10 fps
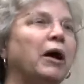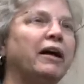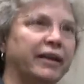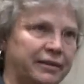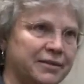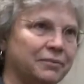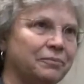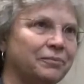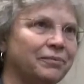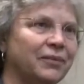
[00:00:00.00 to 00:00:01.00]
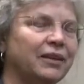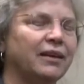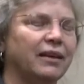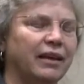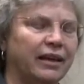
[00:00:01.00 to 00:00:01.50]
your mind.
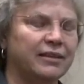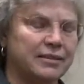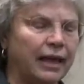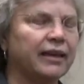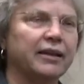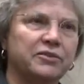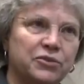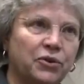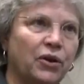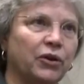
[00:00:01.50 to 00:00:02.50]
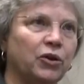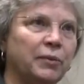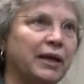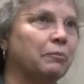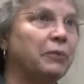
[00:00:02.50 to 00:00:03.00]
And as that gets stronger,
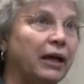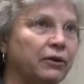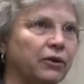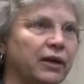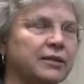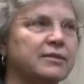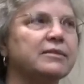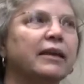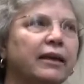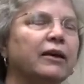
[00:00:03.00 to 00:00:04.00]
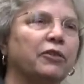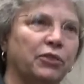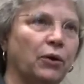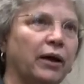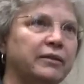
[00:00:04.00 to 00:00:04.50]
you become better at seeing a
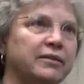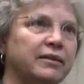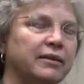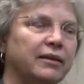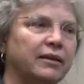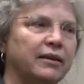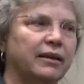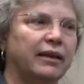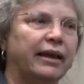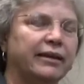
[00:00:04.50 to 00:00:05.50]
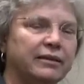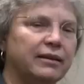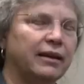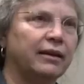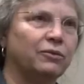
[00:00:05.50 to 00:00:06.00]
thought
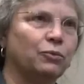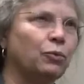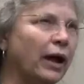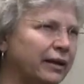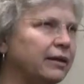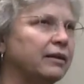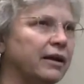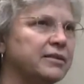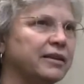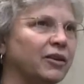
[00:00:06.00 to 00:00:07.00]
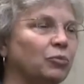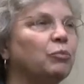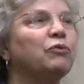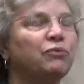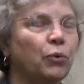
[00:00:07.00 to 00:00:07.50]
and recognizing
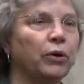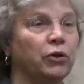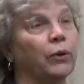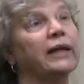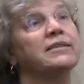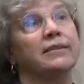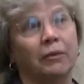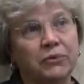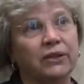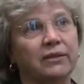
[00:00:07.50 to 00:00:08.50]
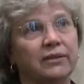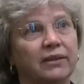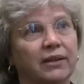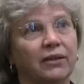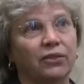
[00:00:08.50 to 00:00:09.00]
it before you accept it.
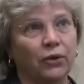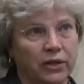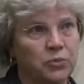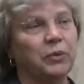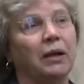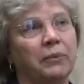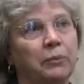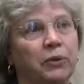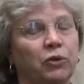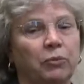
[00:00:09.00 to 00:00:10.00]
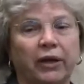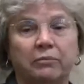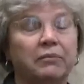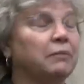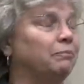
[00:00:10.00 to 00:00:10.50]
Okay. Thoughts pop up in your
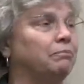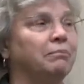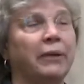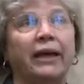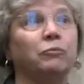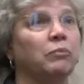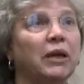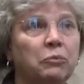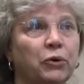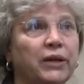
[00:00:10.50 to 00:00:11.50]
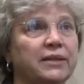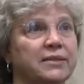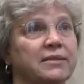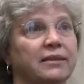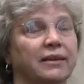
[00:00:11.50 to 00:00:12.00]
mind, bad
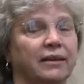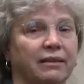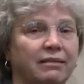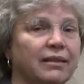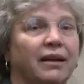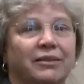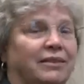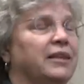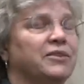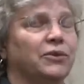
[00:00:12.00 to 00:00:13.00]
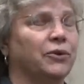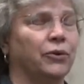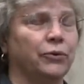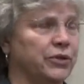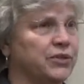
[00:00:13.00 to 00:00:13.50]
memories, things that
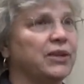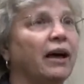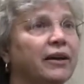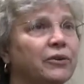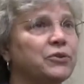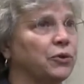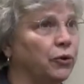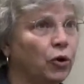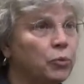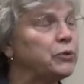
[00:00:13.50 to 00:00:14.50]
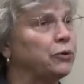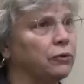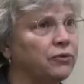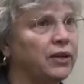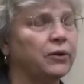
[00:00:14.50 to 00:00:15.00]
are your desires or your hopes or
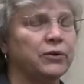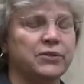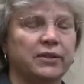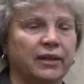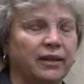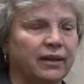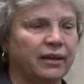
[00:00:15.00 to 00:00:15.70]
your fears.